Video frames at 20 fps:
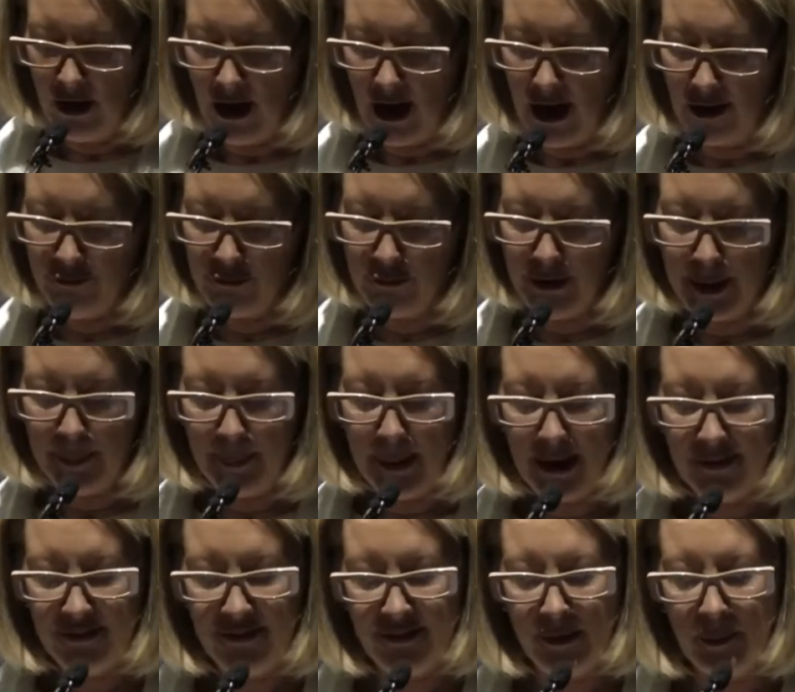I've read
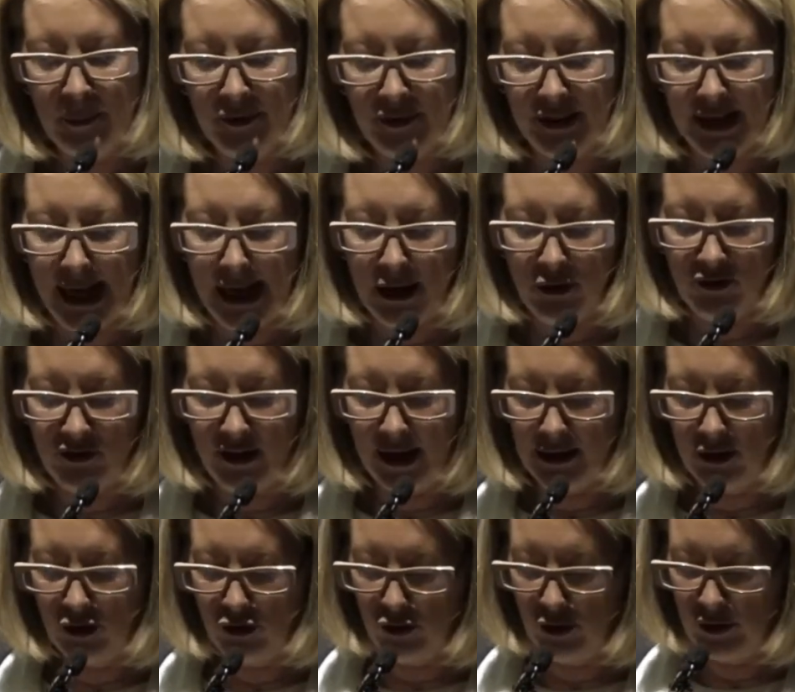about some of the
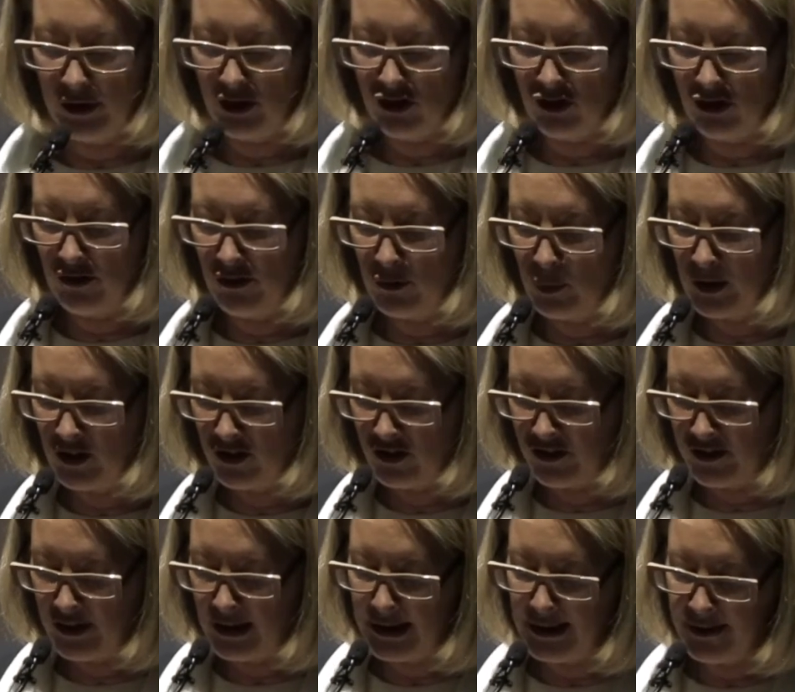outdated traditions which
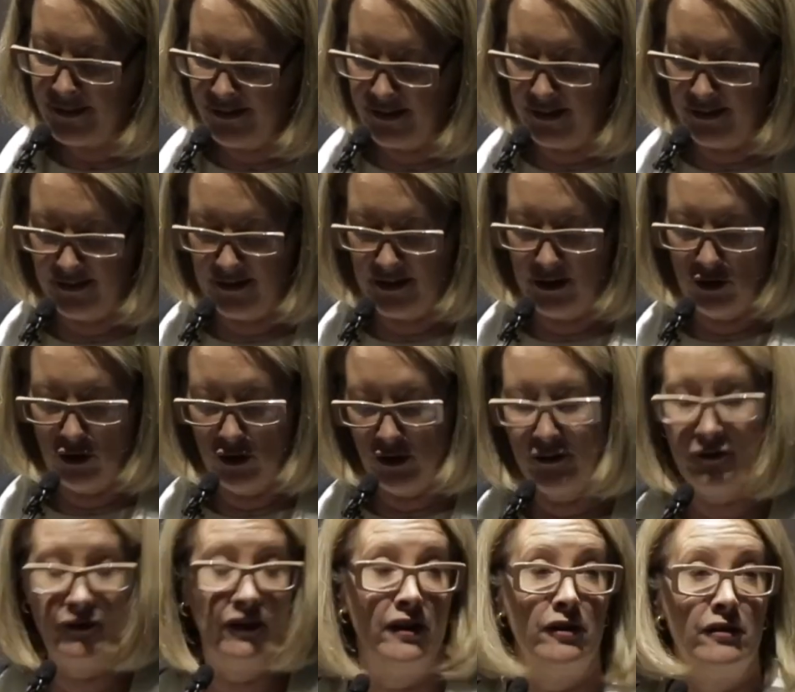still exist in
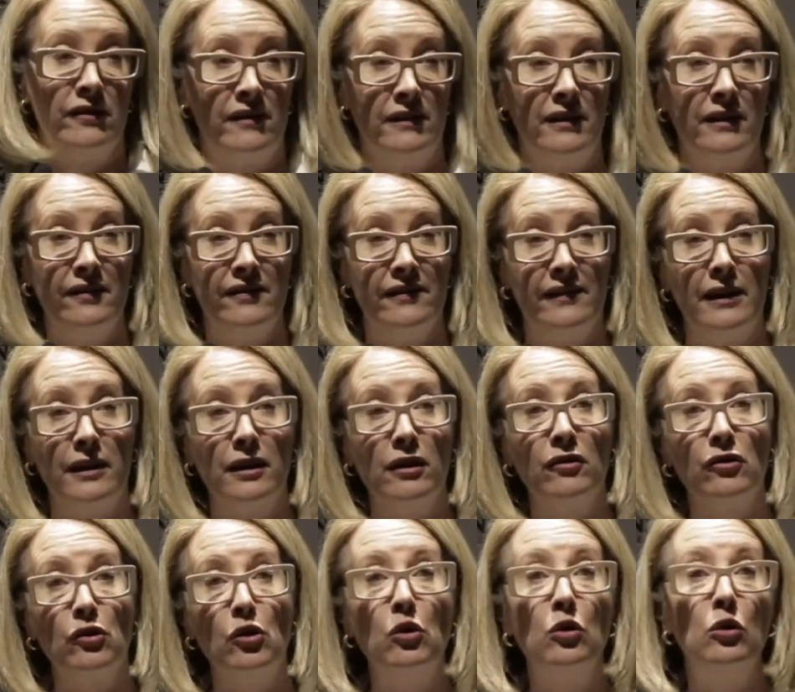university
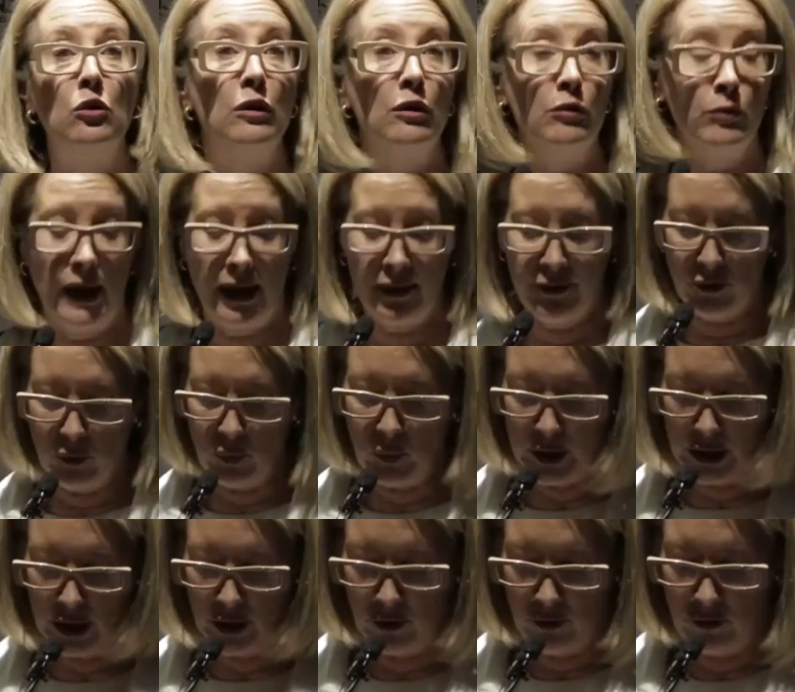settings all around the
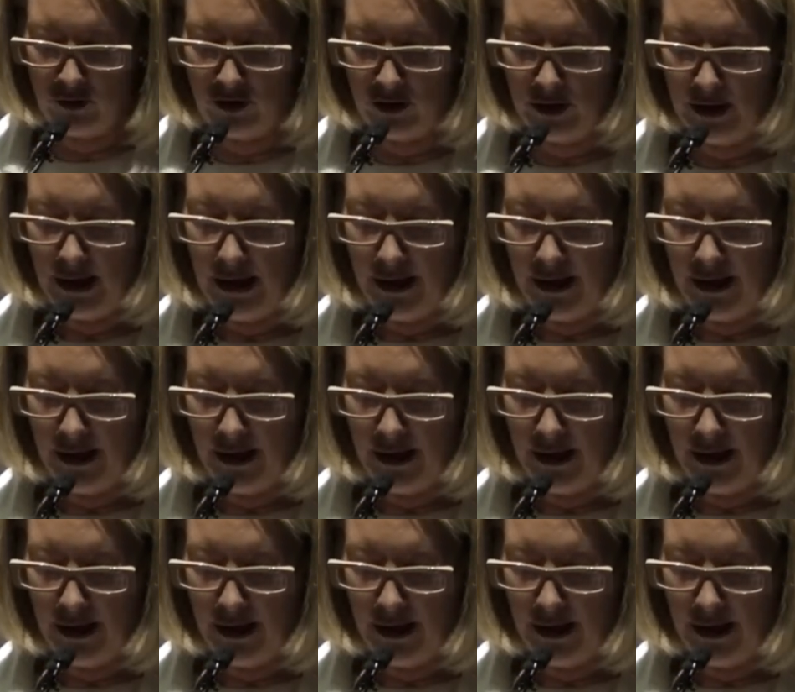world.